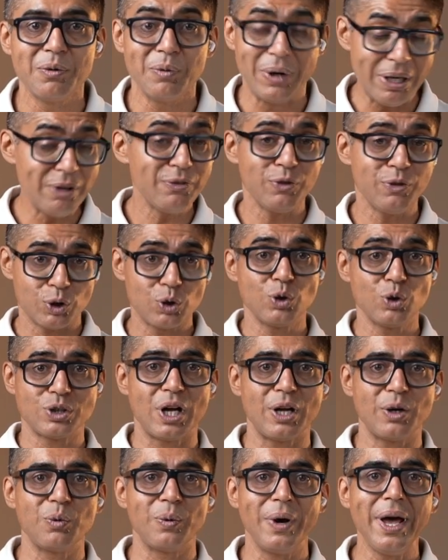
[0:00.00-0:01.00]
Well, for those
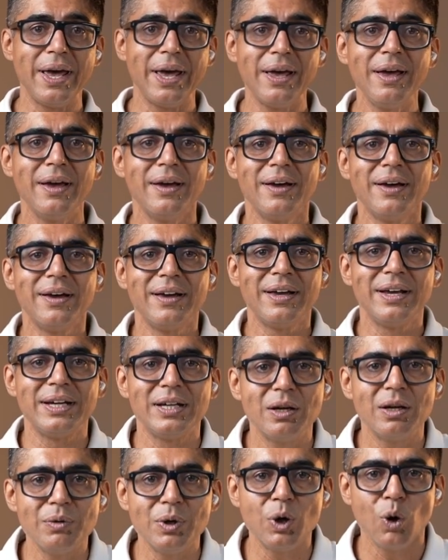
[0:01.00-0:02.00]
unaware,
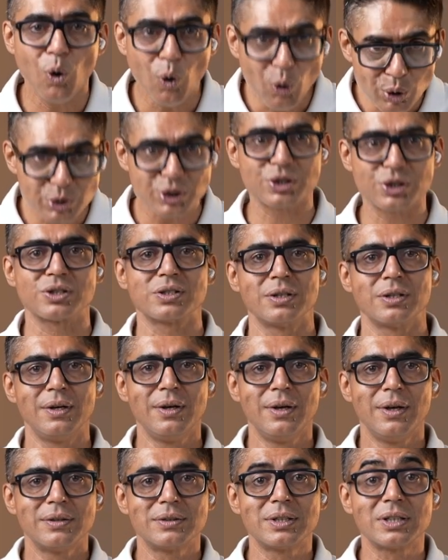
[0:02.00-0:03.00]
India will host
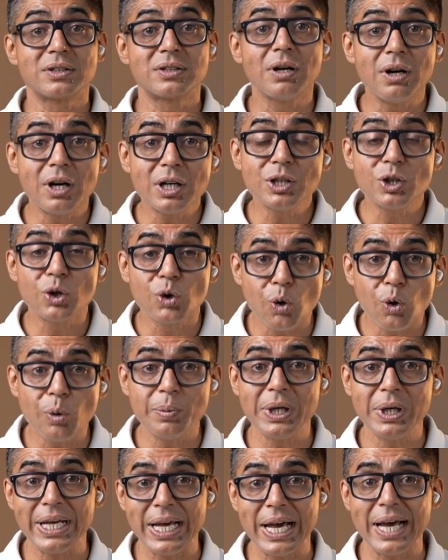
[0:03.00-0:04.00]
the third
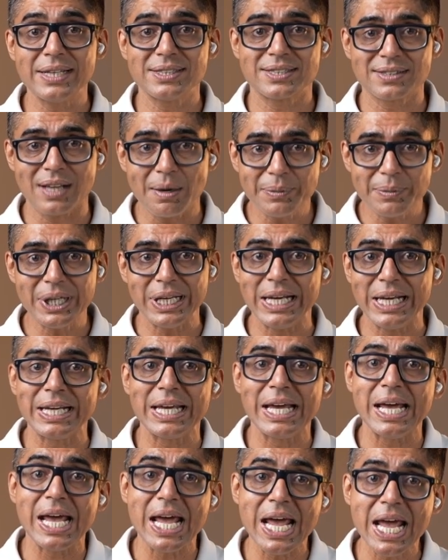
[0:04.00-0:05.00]
Global AI Summit,
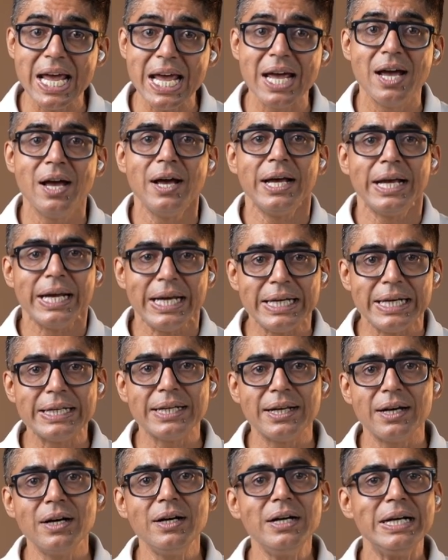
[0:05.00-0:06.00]
aka
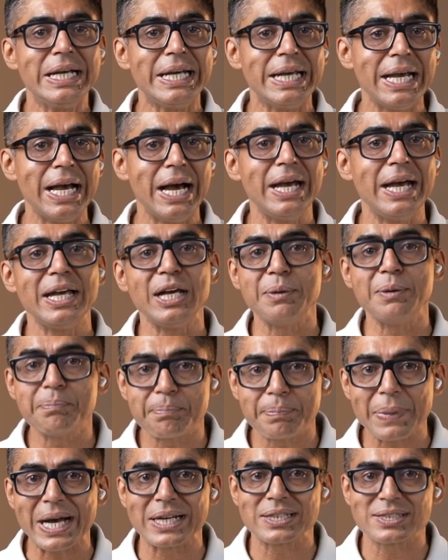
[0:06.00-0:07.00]
India AI
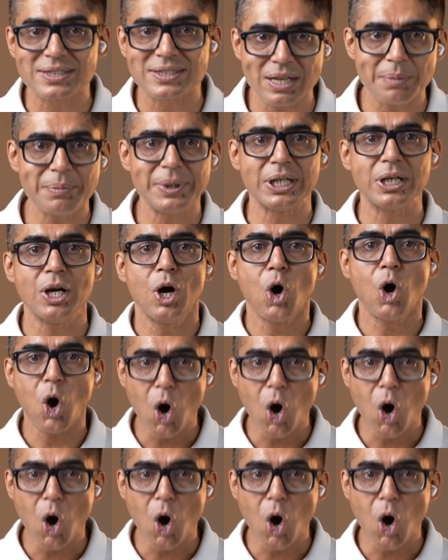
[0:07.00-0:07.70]
Impact Summit,